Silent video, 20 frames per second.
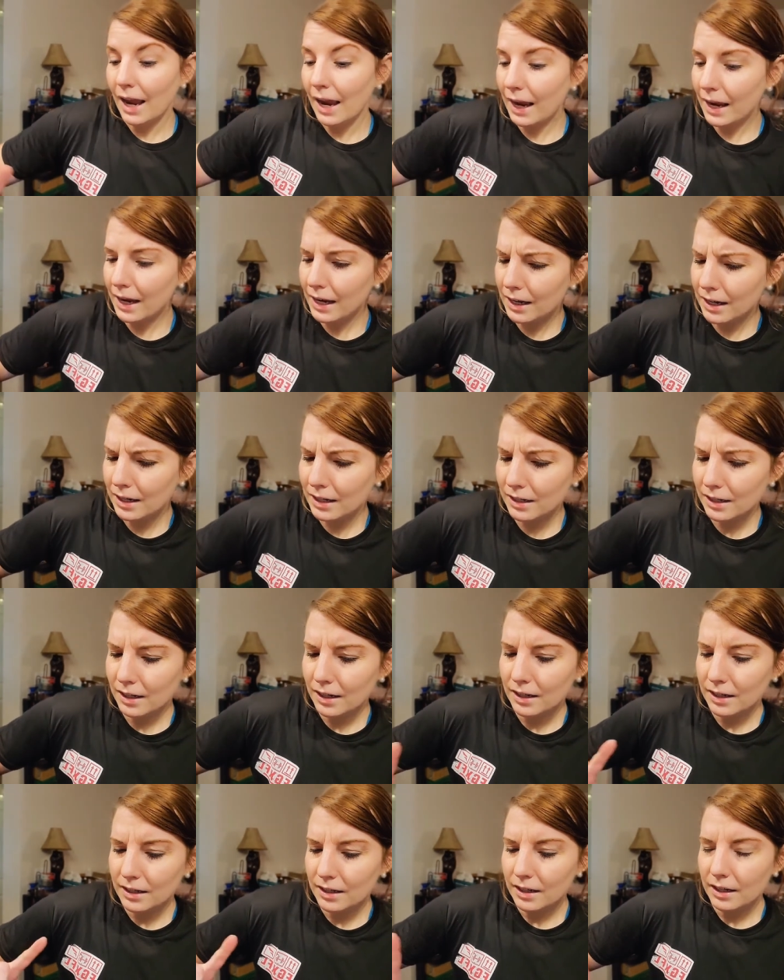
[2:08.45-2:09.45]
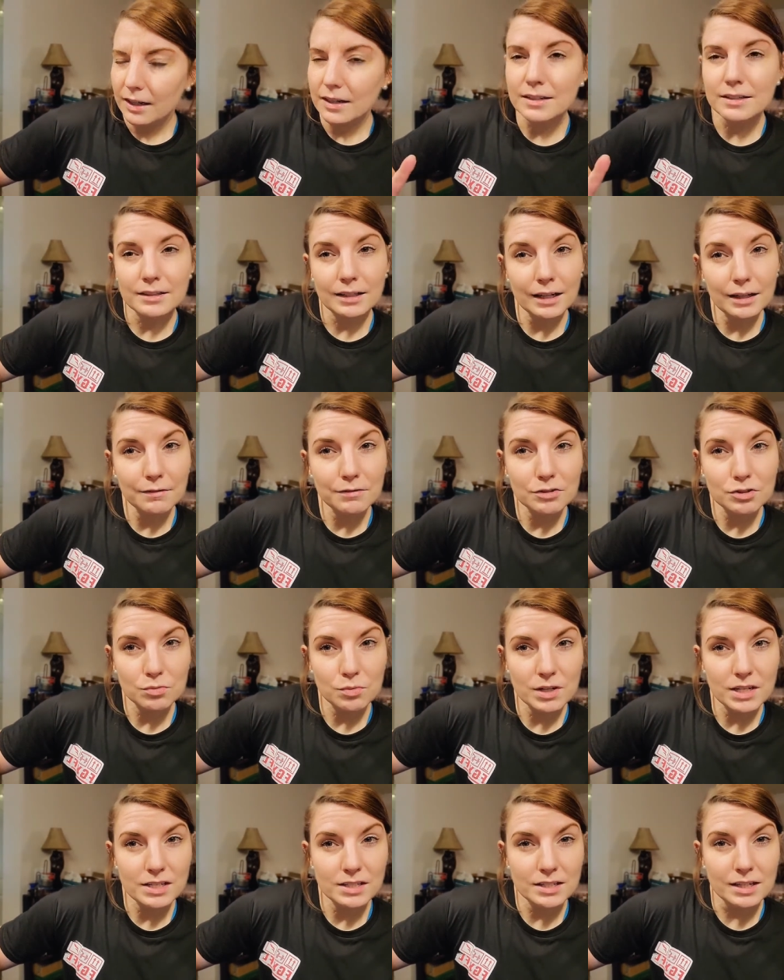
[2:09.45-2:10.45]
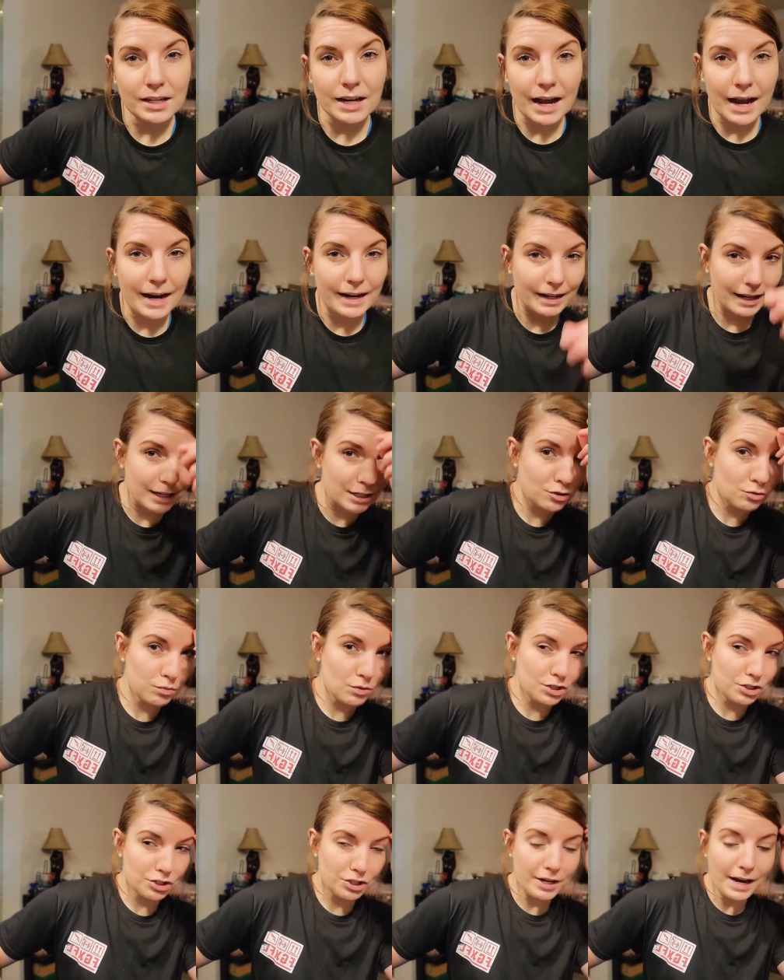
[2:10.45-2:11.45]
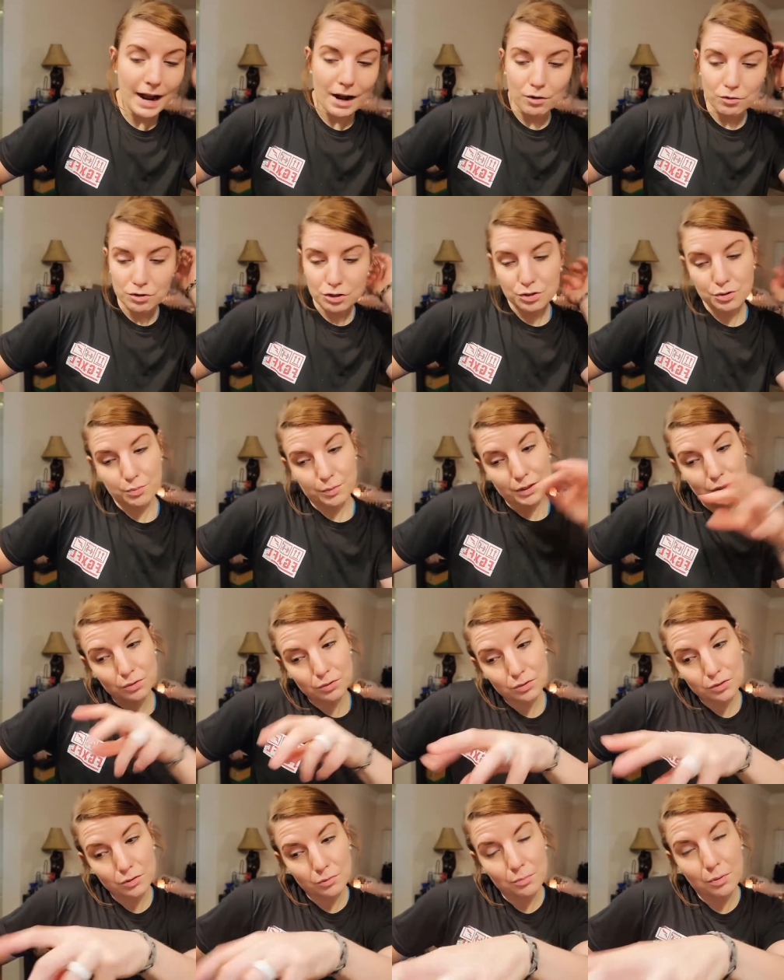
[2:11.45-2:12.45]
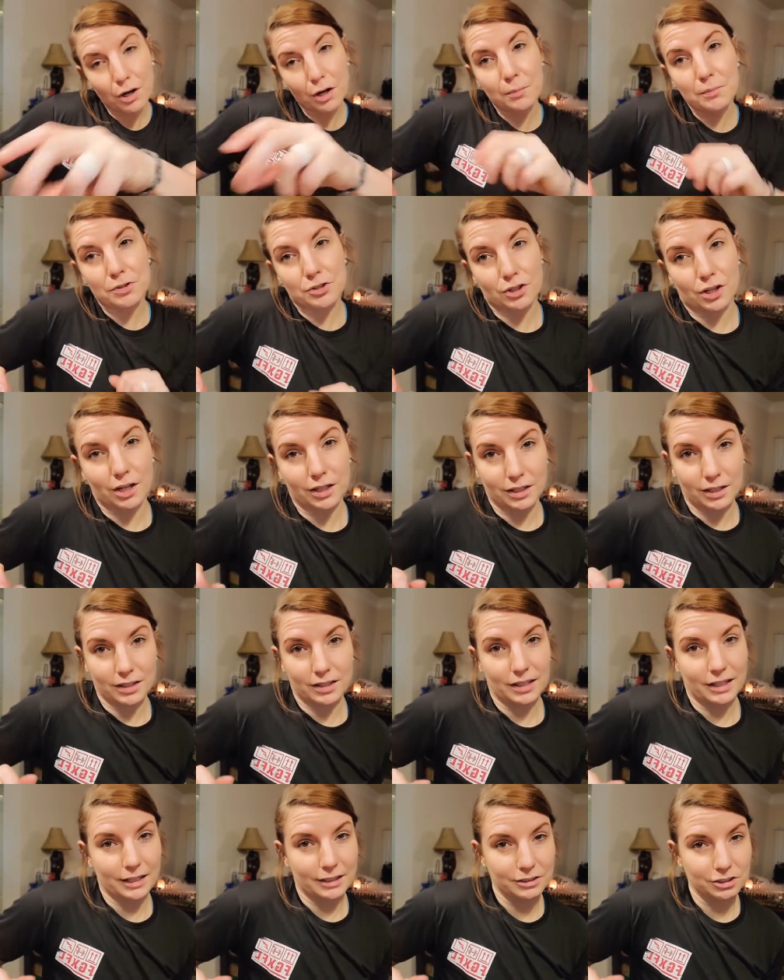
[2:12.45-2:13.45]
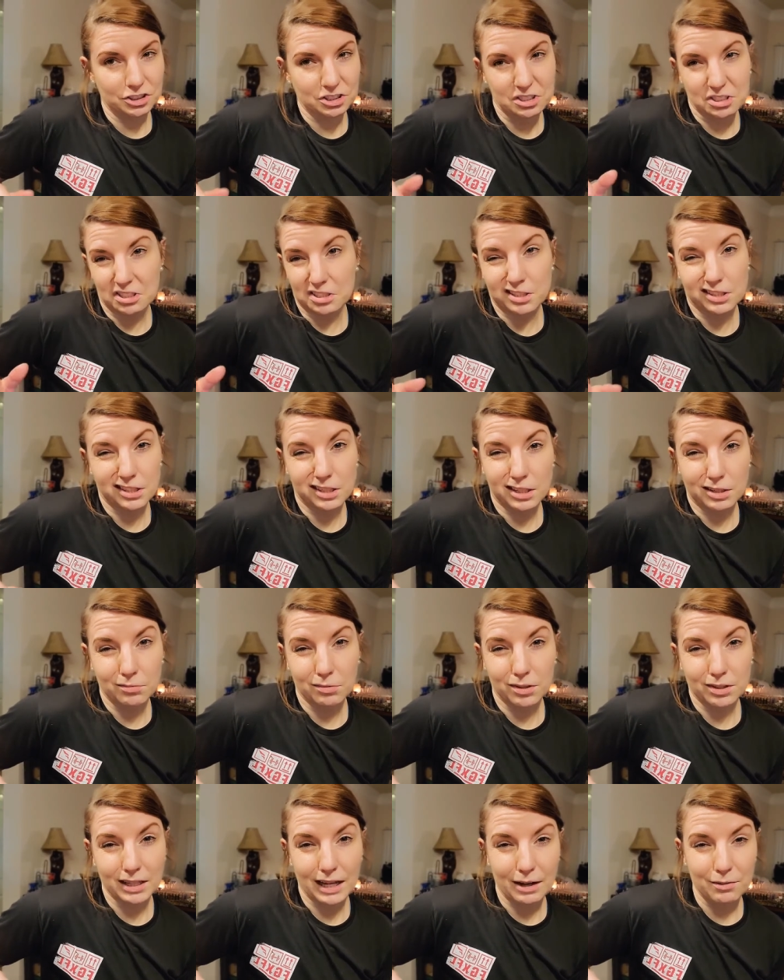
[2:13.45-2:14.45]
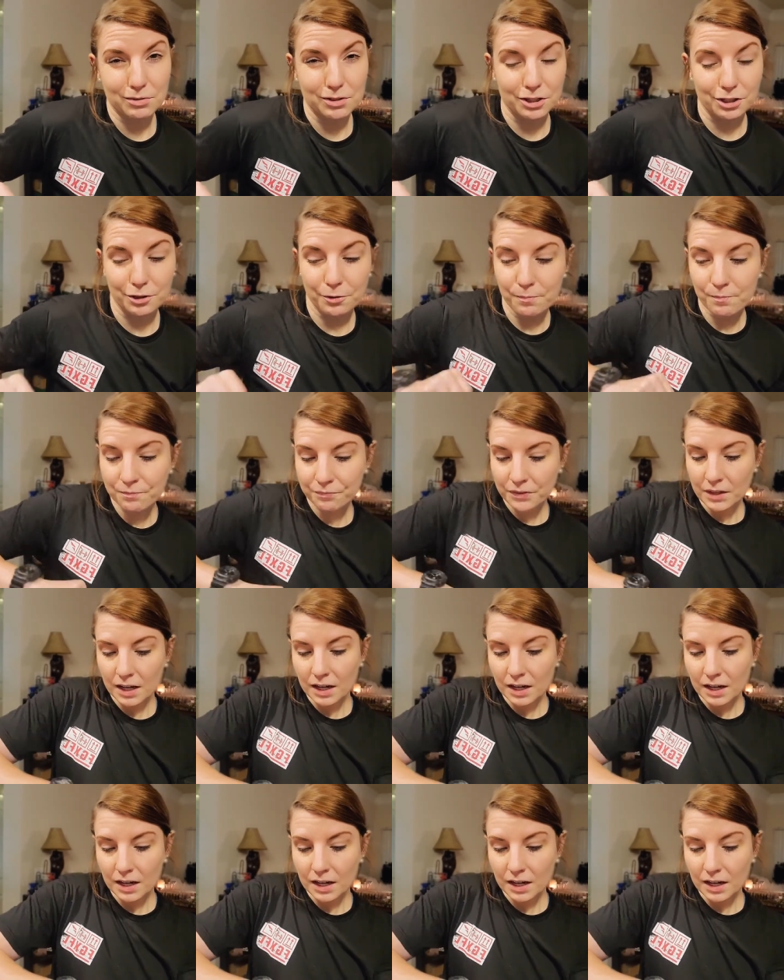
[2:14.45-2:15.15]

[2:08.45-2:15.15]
And instead of Swiss today, I switched it out and sprinkled a little Parmesan on there just to see what that would do.